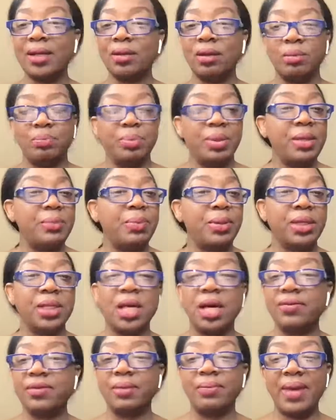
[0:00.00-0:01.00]
People
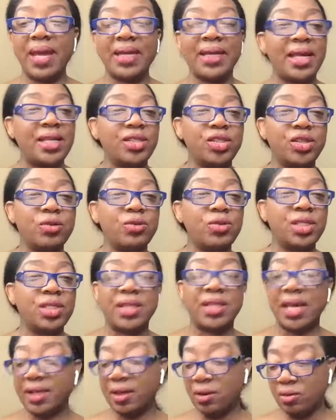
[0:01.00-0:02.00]
love to make excuses.
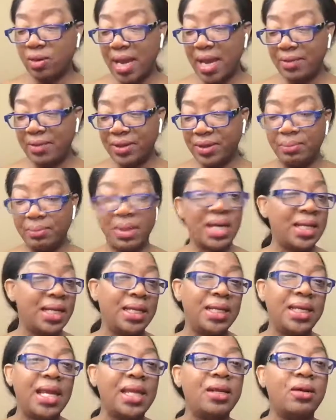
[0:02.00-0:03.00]
They don't have the money.
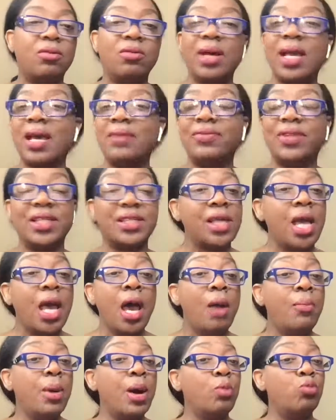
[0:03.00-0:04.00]
They don't have this.
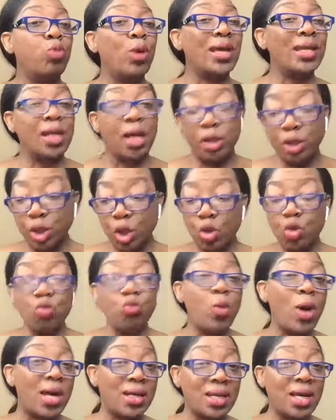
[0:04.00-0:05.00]
But when a new
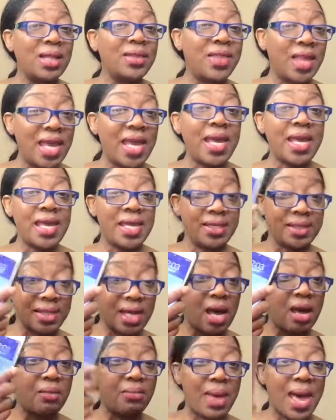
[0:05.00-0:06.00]
one of these
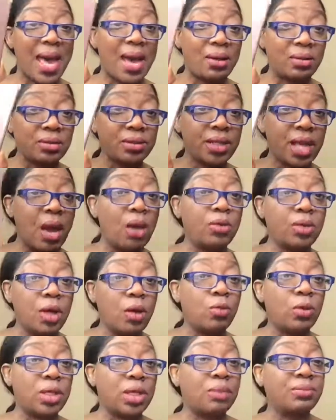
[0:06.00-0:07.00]
come out, y'all know
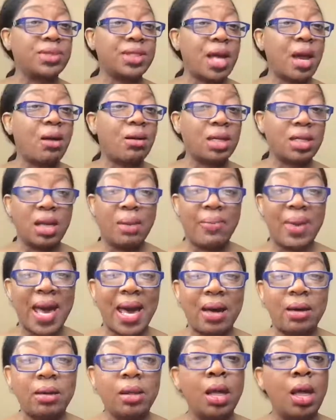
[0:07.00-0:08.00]
what I'm talking
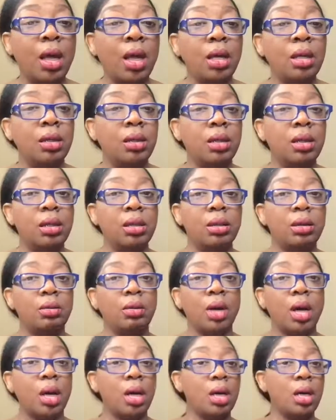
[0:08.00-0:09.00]
about.
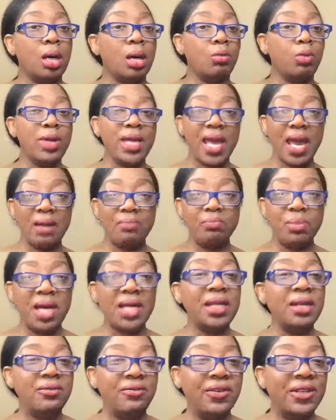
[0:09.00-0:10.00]
We have
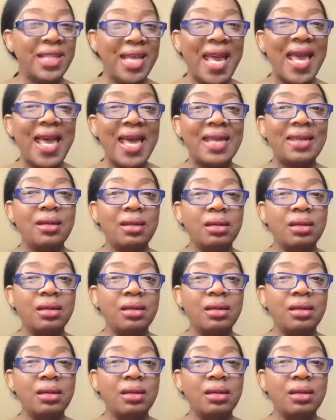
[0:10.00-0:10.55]
money for that.